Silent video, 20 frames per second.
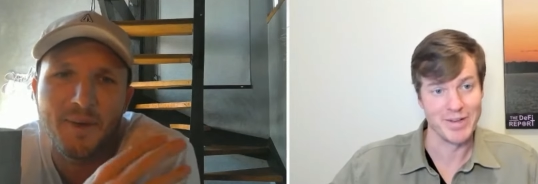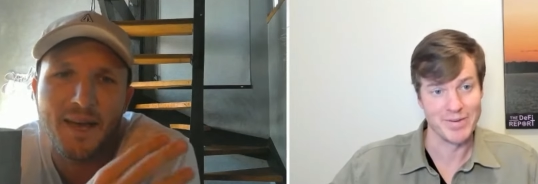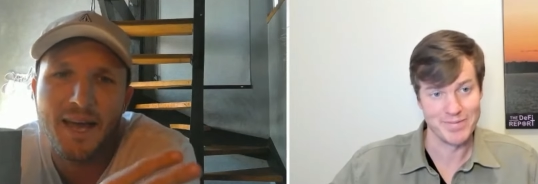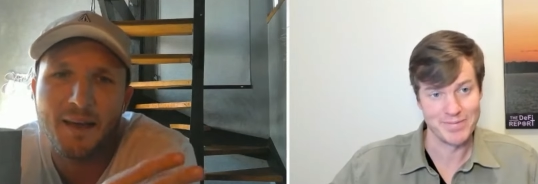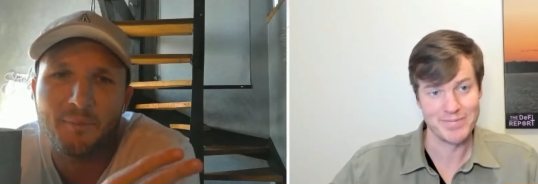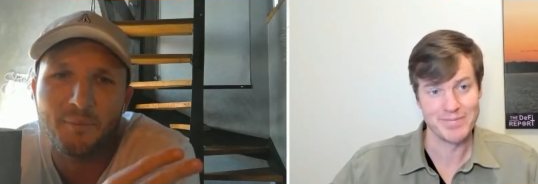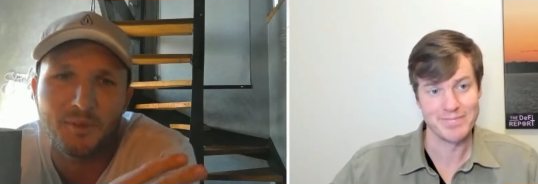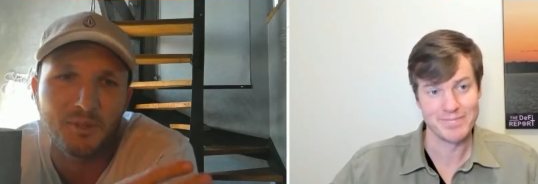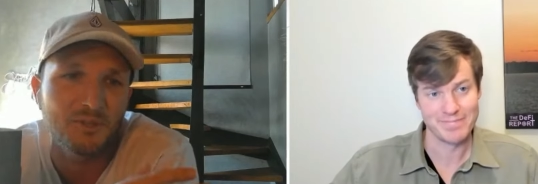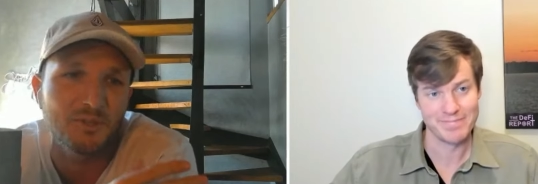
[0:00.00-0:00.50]
Speaker 1: the
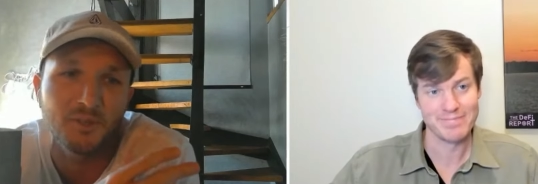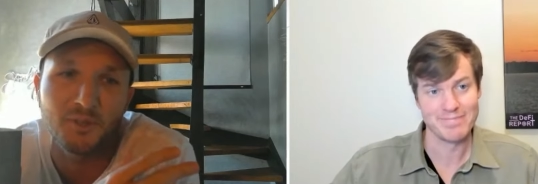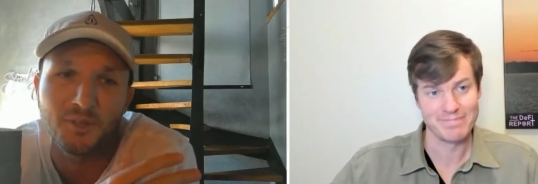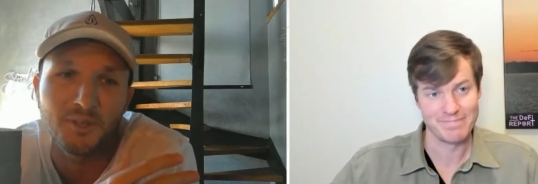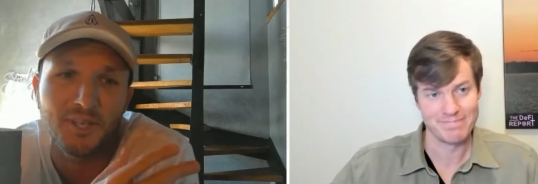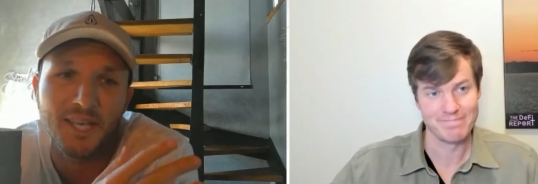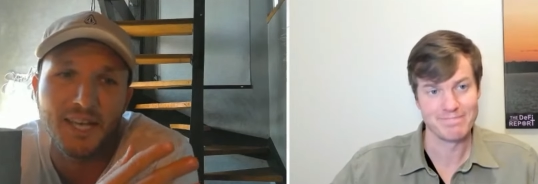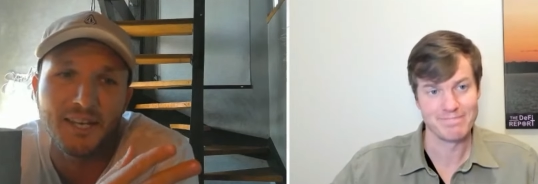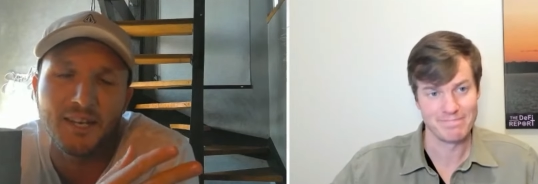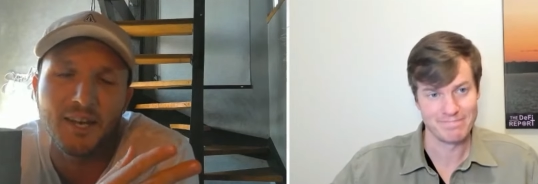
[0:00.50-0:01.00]
map, which
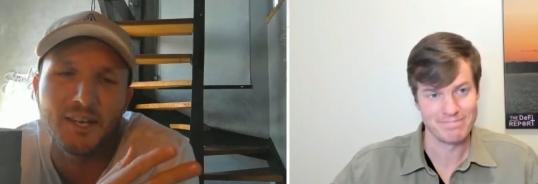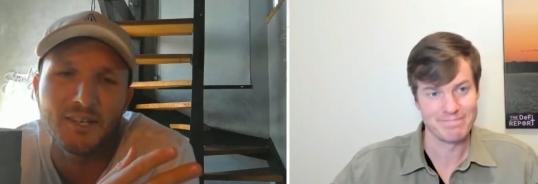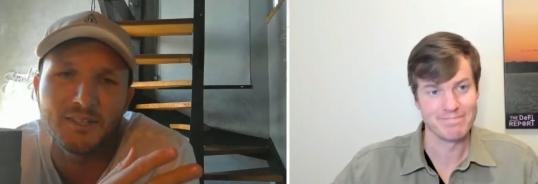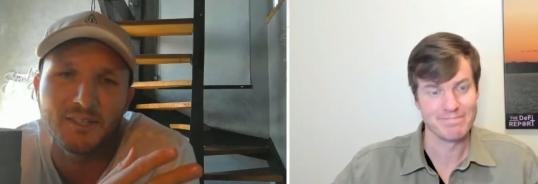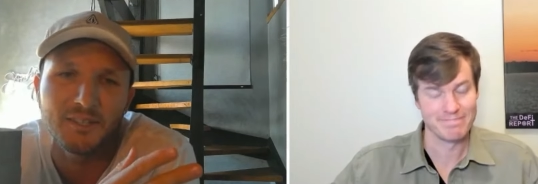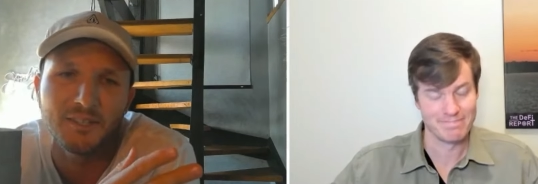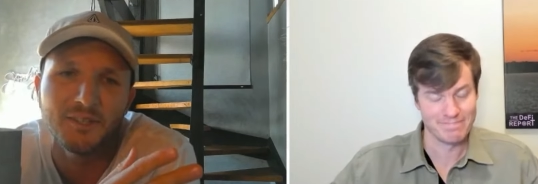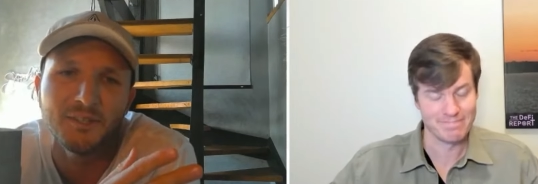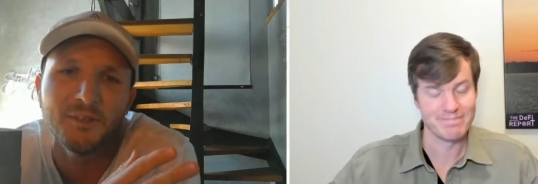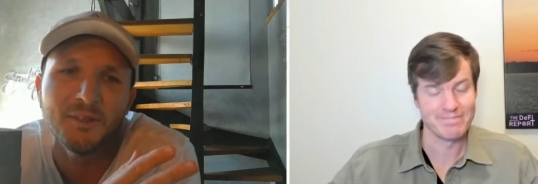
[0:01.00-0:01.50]
Google cannot
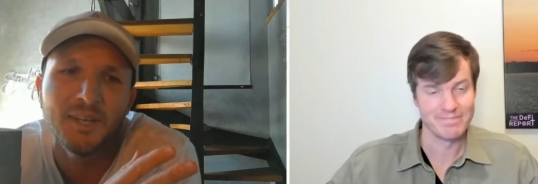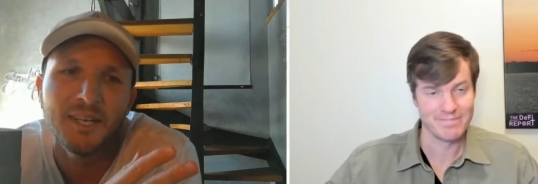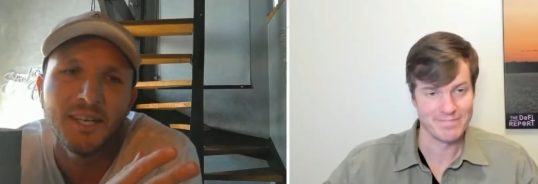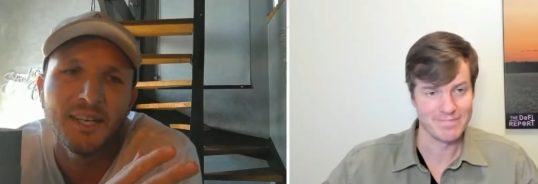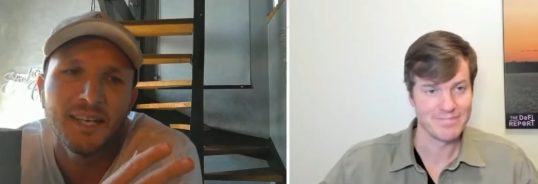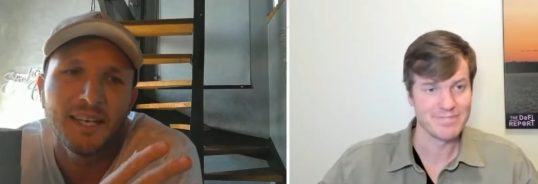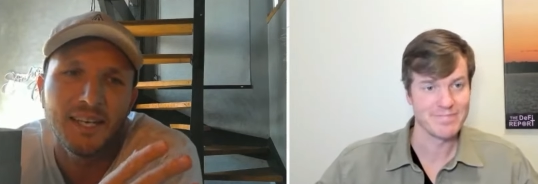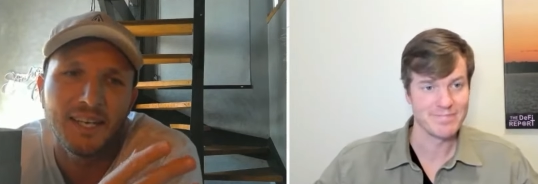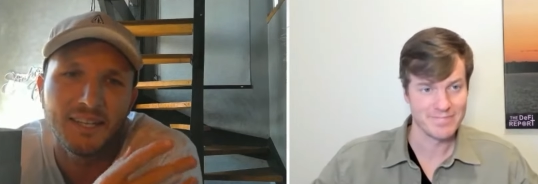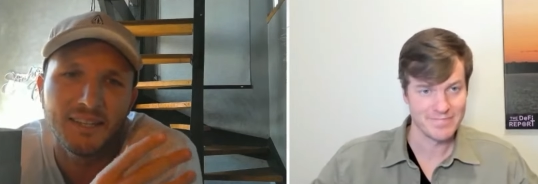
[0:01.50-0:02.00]
do
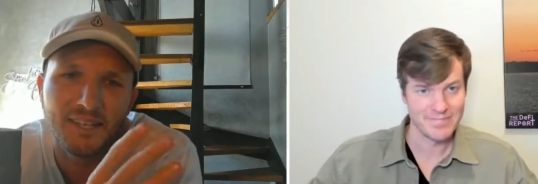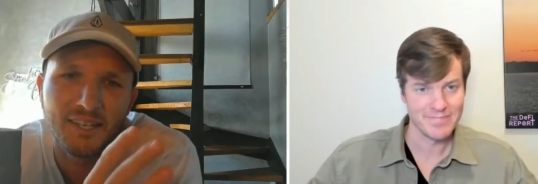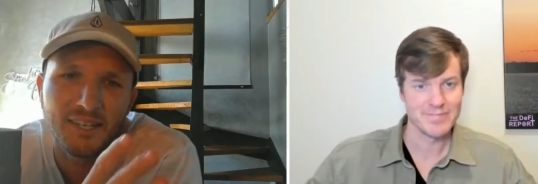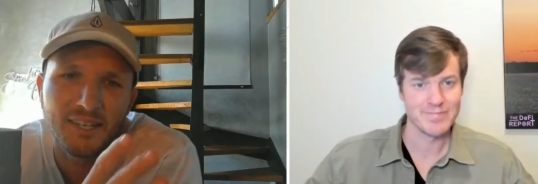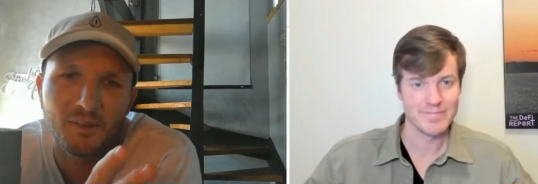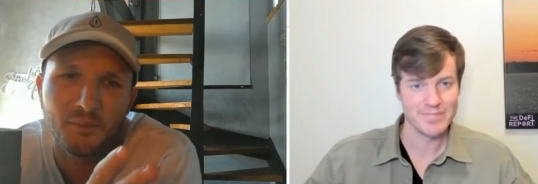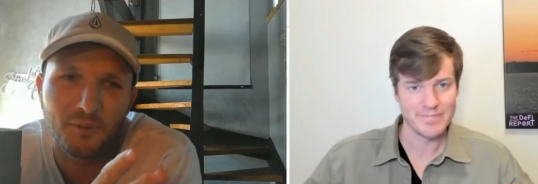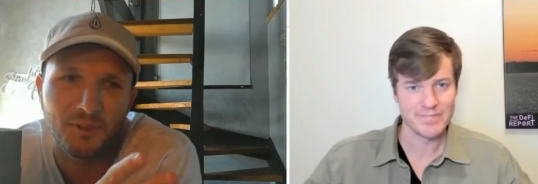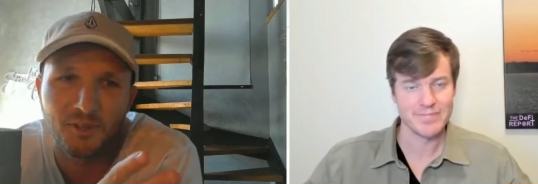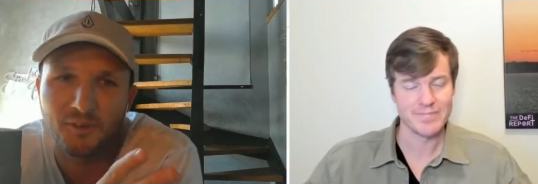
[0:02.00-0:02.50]
in
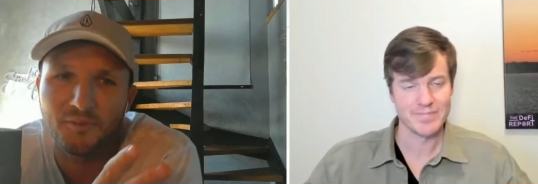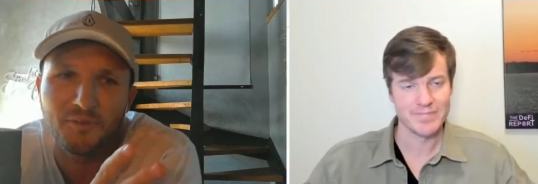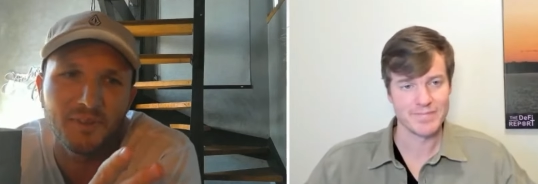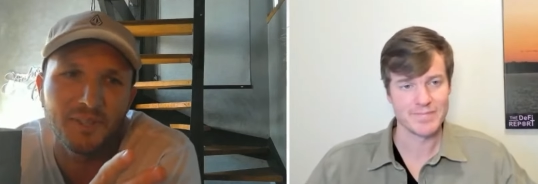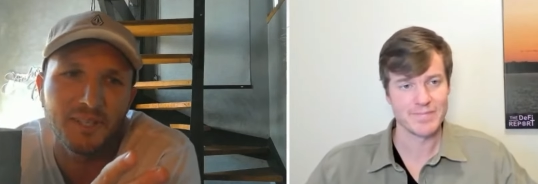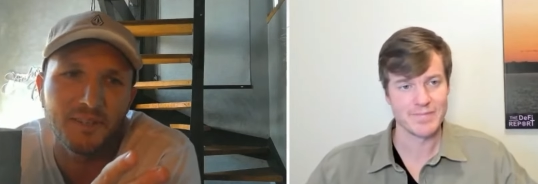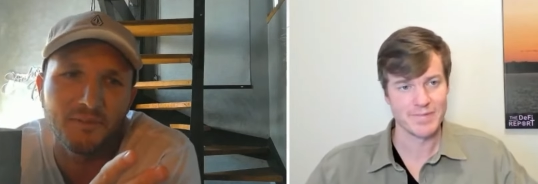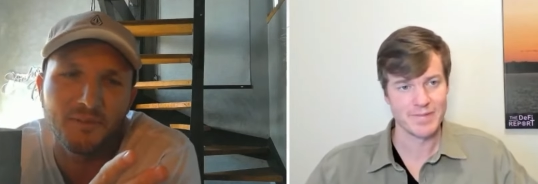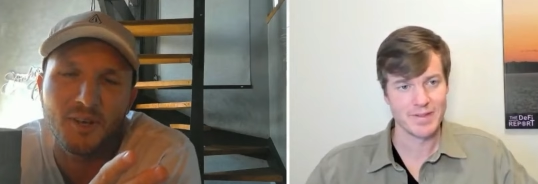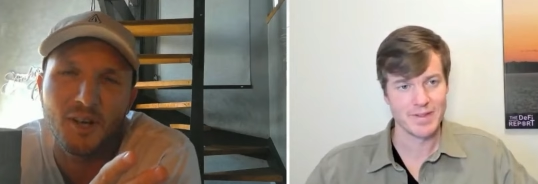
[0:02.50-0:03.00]
their with their
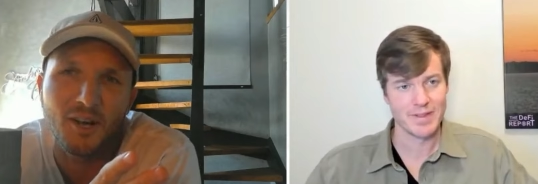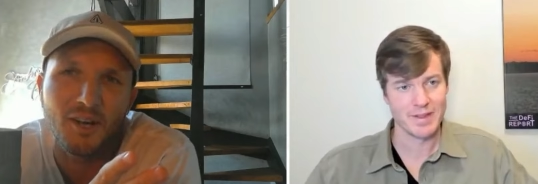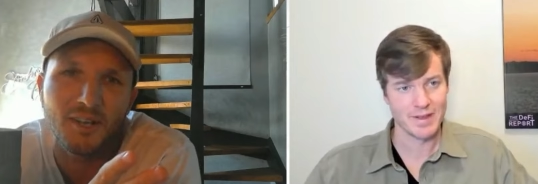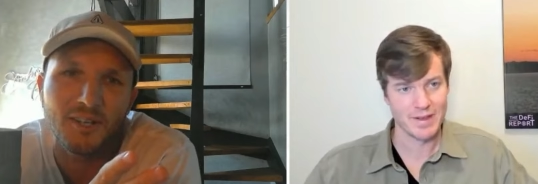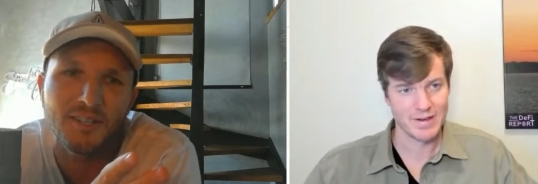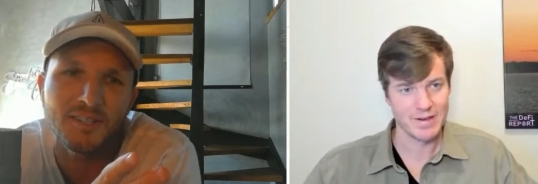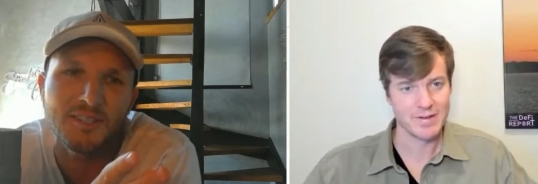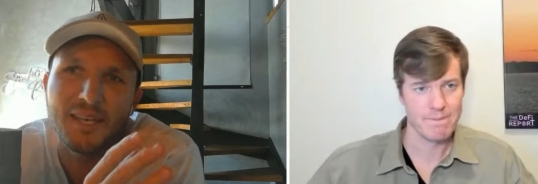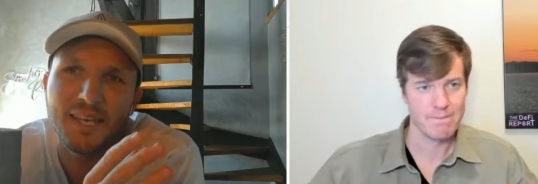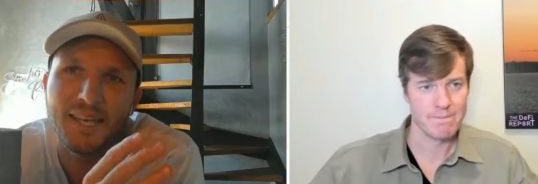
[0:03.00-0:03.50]
fleet of
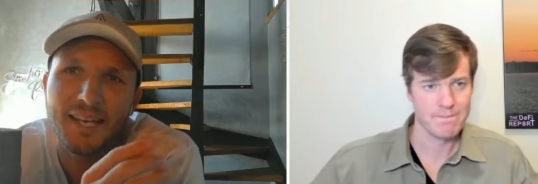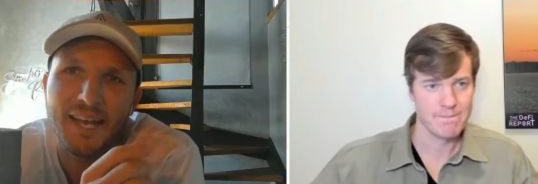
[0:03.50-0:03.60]
cars.